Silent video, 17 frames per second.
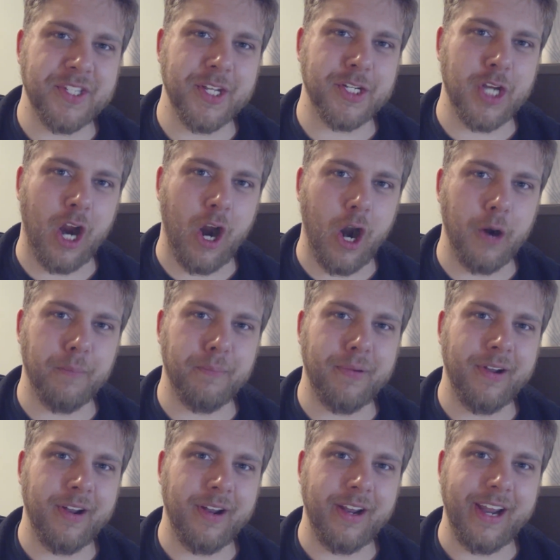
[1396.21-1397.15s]
the
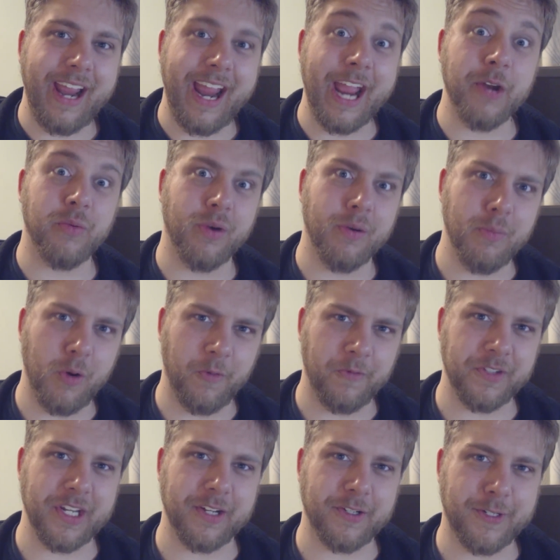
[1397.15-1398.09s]
tarp, and
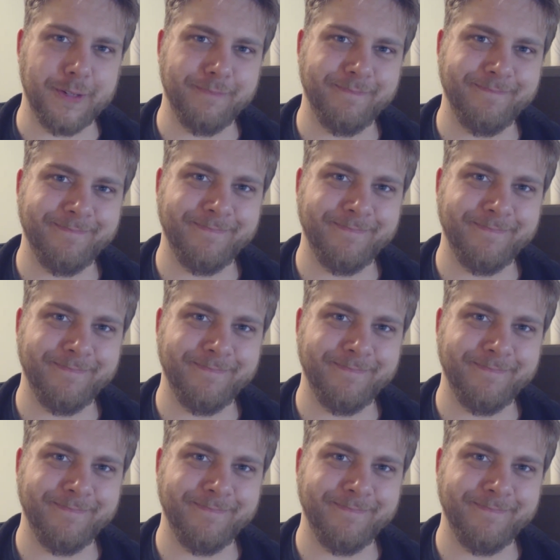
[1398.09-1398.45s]
removes it.